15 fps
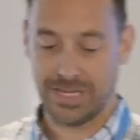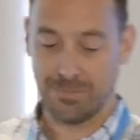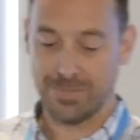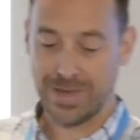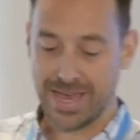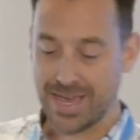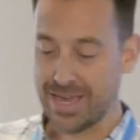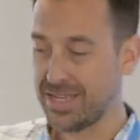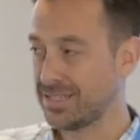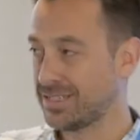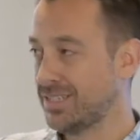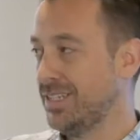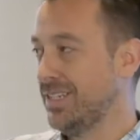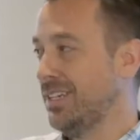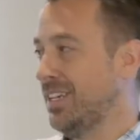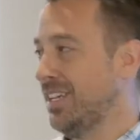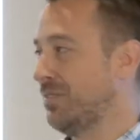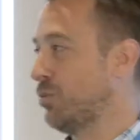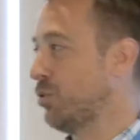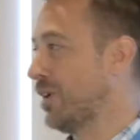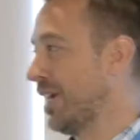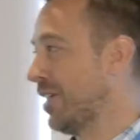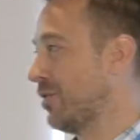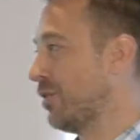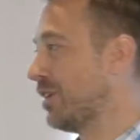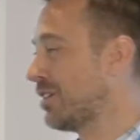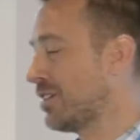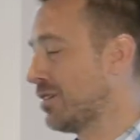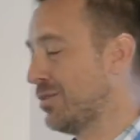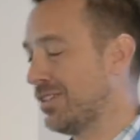in a band, exploring other
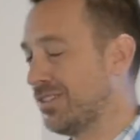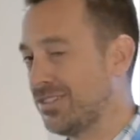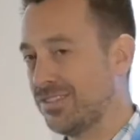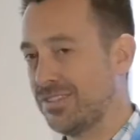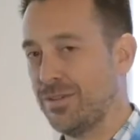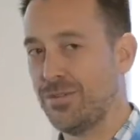instruments?